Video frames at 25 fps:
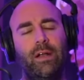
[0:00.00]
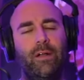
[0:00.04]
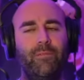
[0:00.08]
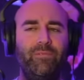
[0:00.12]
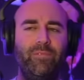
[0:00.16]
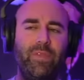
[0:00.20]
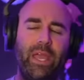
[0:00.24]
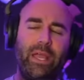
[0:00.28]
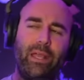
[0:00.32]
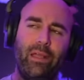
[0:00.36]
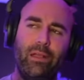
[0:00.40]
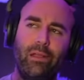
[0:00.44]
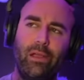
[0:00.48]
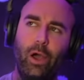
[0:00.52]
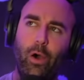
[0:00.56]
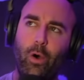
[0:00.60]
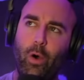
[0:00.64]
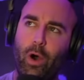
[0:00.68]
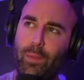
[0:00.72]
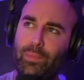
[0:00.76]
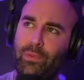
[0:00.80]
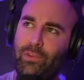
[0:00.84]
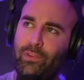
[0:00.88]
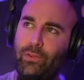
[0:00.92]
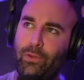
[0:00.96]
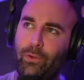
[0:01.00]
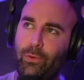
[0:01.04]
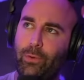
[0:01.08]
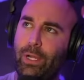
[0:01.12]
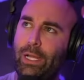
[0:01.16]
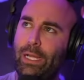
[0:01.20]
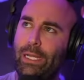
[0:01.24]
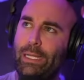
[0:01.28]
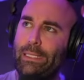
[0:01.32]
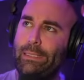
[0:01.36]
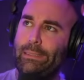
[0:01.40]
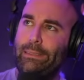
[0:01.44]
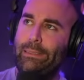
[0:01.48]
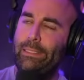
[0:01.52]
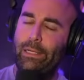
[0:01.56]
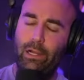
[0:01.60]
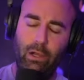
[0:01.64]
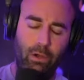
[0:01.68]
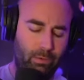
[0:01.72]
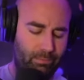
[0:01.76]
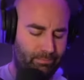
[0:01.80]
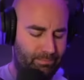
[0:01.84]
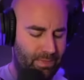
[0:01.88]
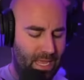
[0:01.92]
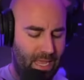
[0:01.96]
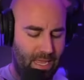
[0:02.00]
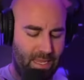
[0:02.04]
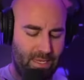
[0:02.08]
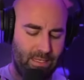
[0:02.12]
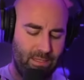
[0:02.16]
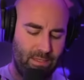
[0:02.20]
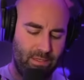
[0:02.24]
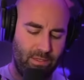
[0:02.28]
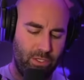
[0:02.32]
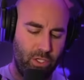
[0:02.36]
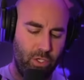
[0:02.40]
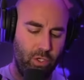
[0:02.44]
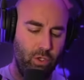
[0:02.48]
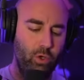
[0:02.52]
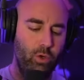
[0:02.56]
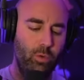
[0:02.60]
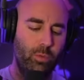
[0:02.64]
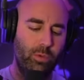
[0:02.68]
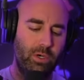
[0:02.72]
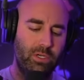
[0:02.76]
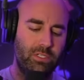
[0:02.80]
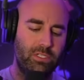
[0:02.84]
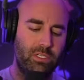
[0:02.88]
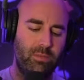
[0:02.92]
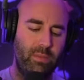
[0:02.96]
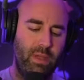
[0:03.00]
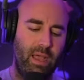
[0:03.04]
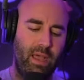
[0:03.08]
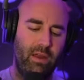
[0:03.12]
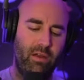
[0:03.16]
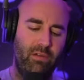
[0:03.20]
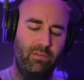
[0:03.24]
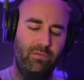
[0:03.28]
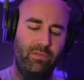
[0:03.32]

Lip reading: They can go up to, you know, the numerous amount of